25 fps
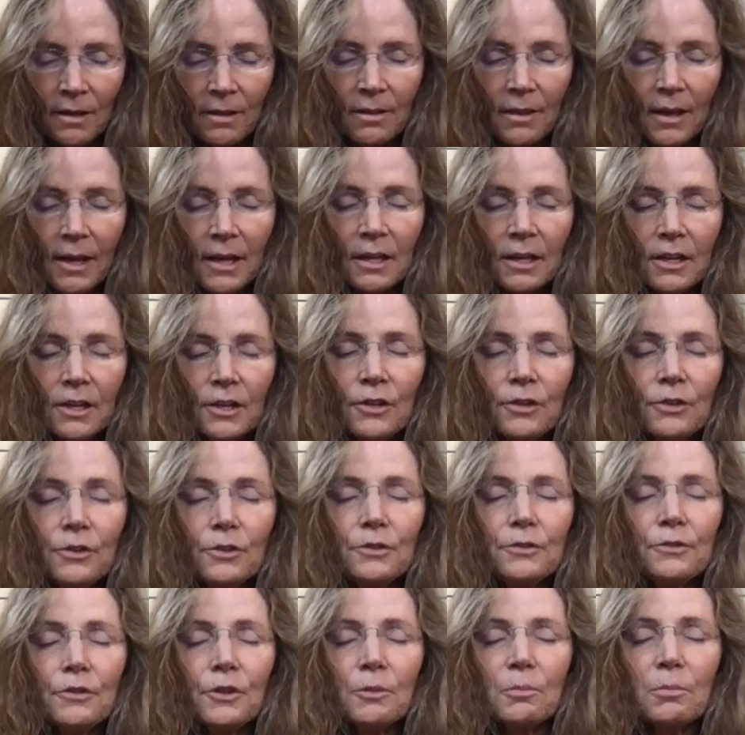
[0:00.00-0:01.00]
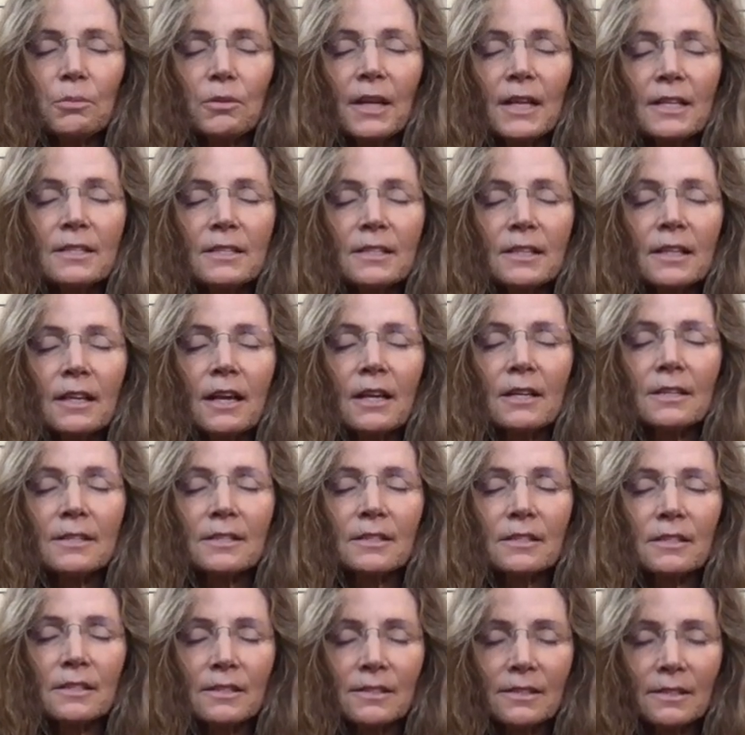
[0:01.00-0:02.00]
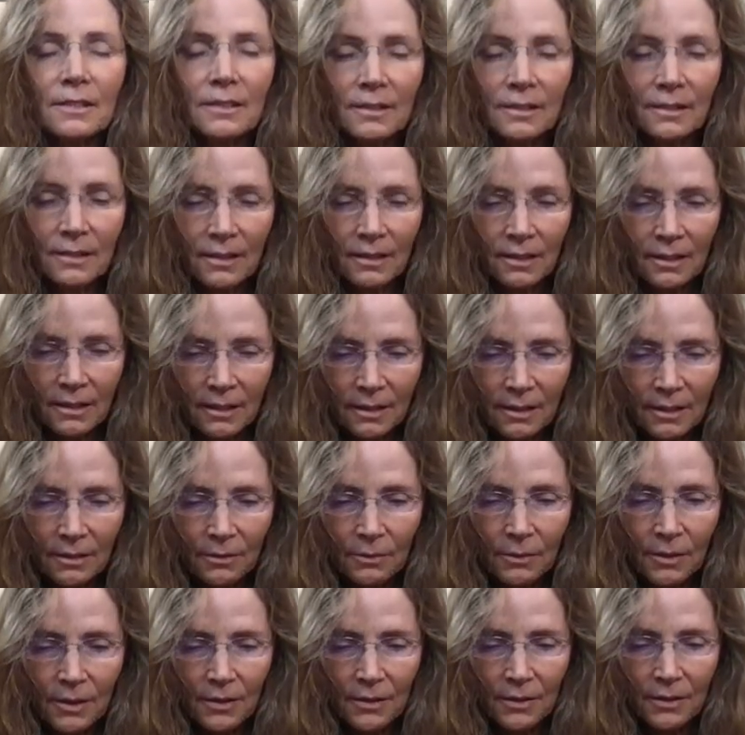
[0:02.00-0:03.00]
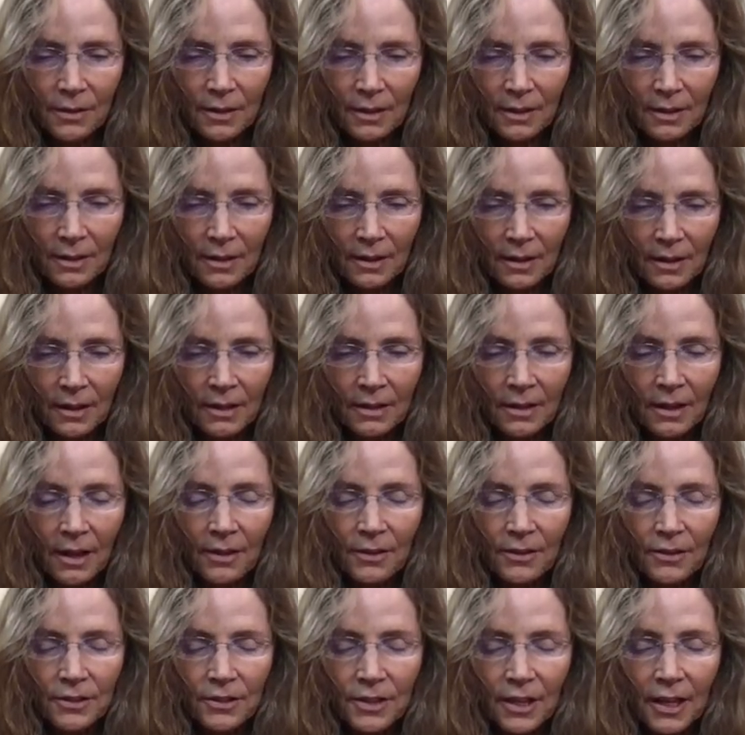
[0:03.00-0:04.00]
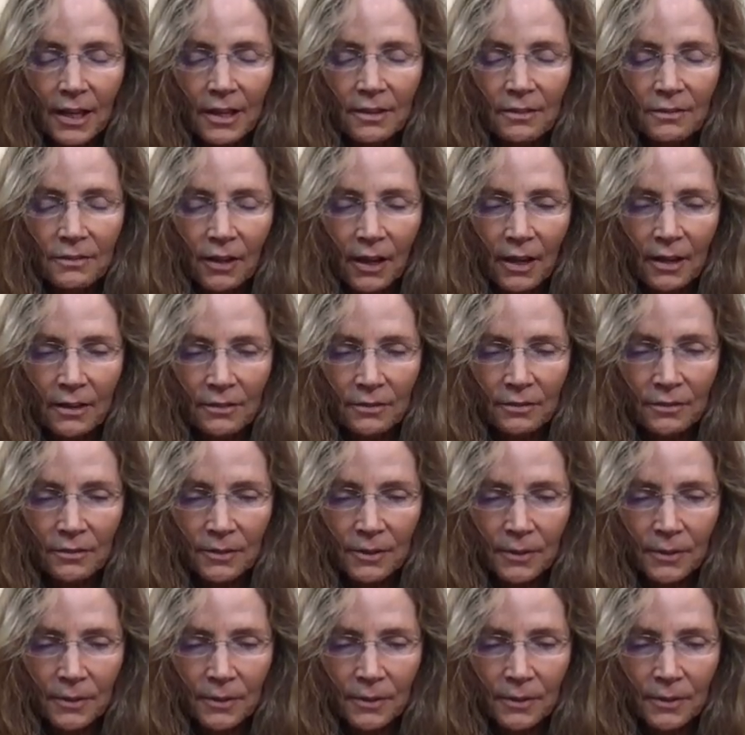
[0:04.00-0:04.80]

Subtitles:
Thank you for blessing us with another day of life.